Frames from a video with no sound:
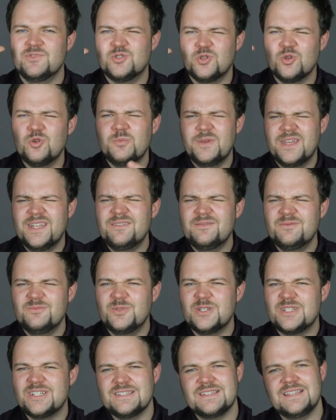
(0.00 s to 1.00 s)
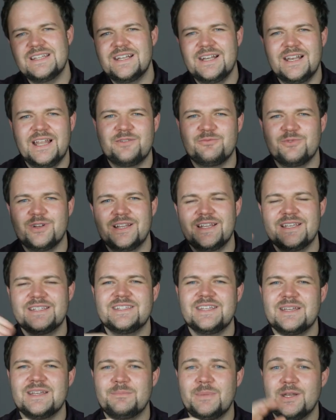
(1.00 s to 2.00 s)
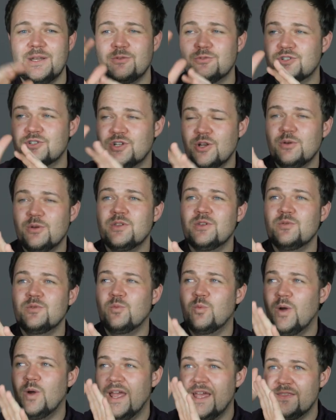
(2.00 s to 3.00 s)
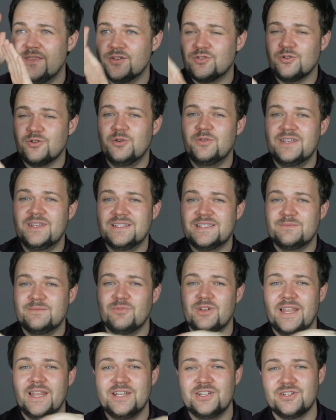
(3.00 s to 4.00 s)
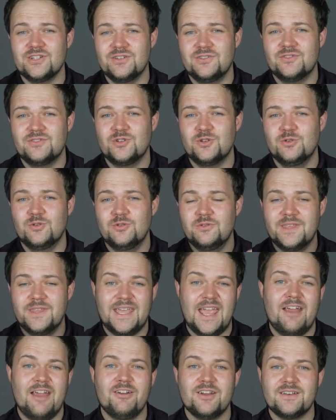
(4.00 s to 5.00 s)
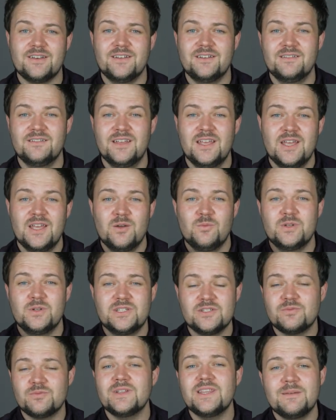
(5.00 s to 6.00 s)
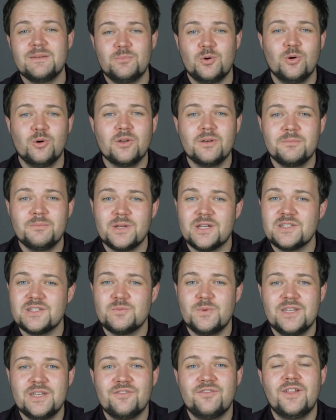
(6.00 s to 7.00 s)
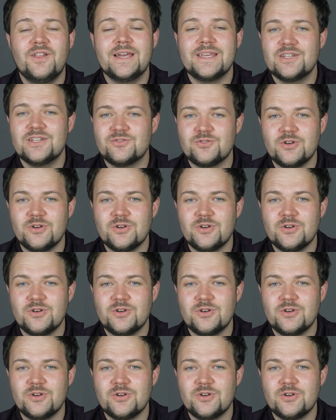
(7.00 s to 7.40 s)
zoom in, which is a little unrealistic, but it will show you where the drone is in relation to the character, which is really important because when you're flying your